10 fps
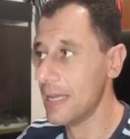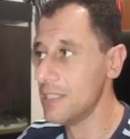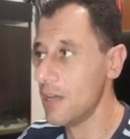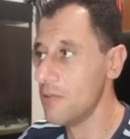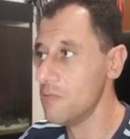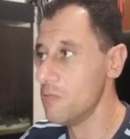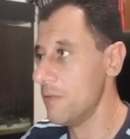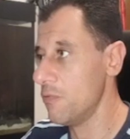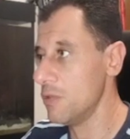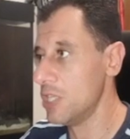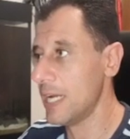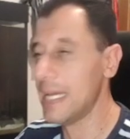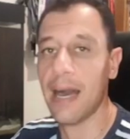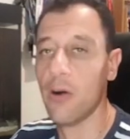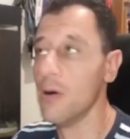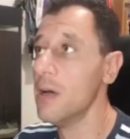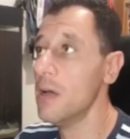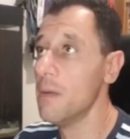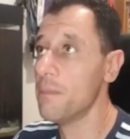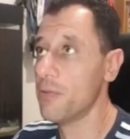So if we're checking out
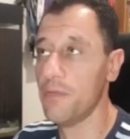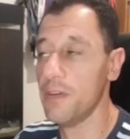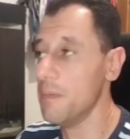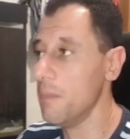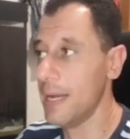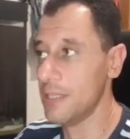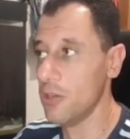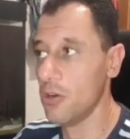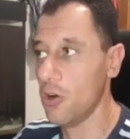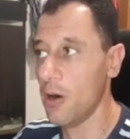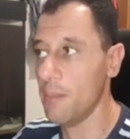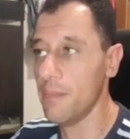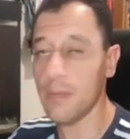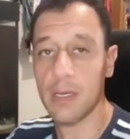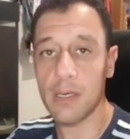profit mine dot com,